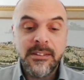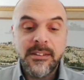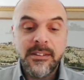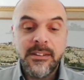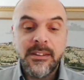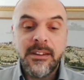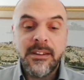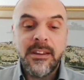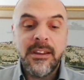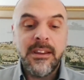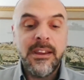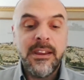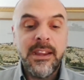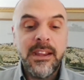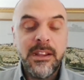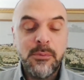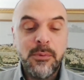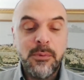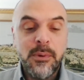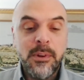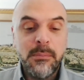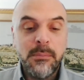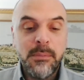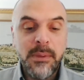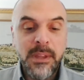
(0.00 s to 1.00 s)
that, it
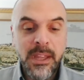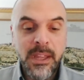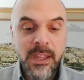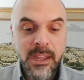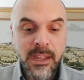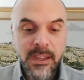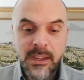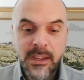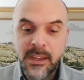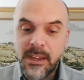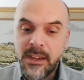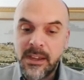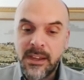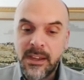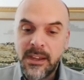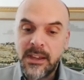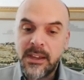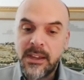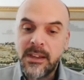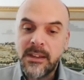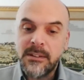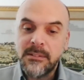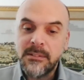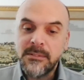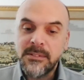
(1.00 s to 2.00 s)
will be
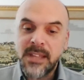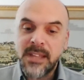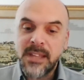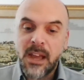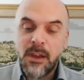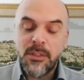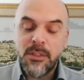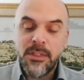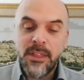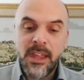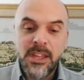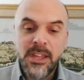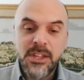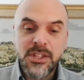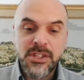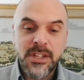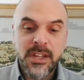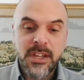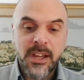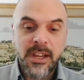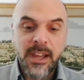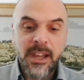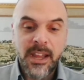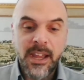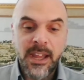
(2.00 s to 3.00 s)
South
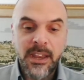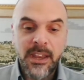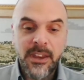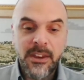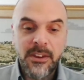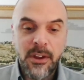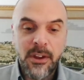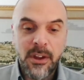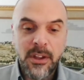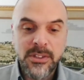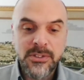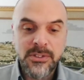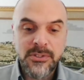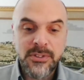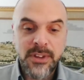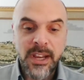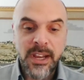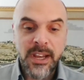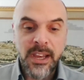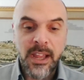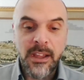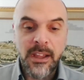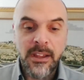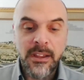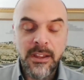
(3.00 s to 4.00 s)
Asia and
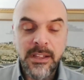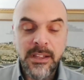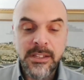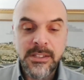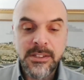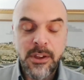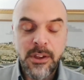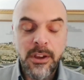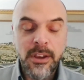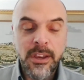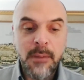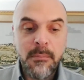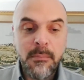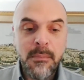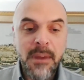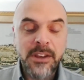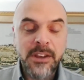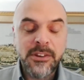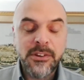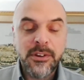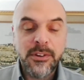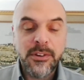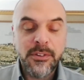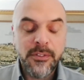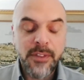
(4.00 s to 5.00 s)
Australia. It's only a
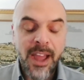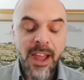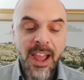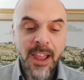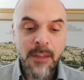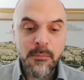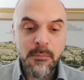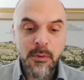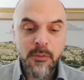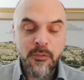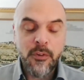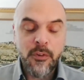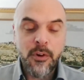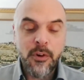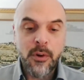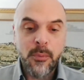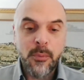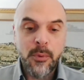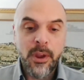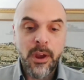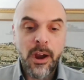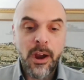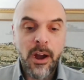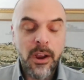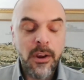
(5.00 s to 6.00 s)
matter of time before
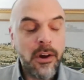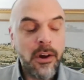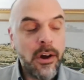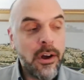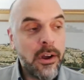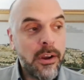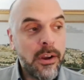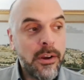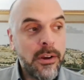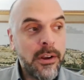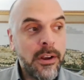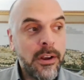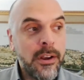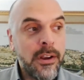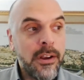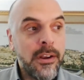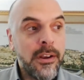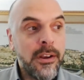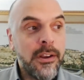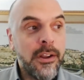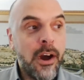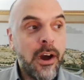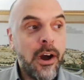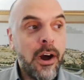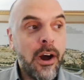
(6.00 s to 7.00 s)
we are
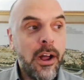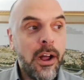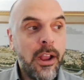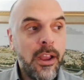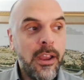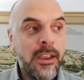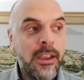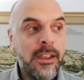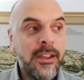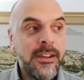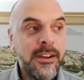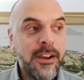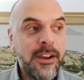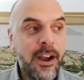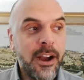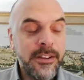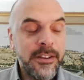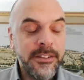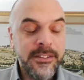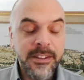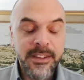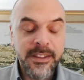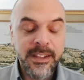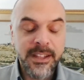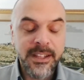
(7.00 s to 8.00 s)
all
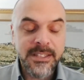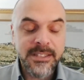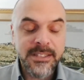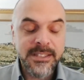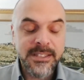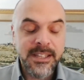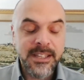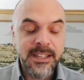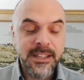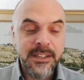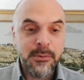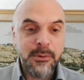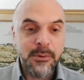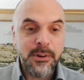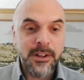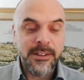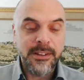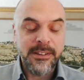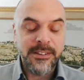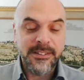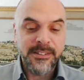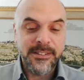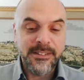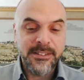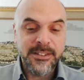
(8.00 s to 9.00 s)
continents in the
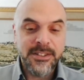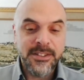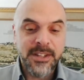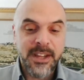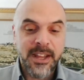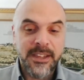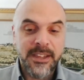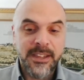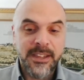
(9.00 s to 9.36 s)
world, inshallah.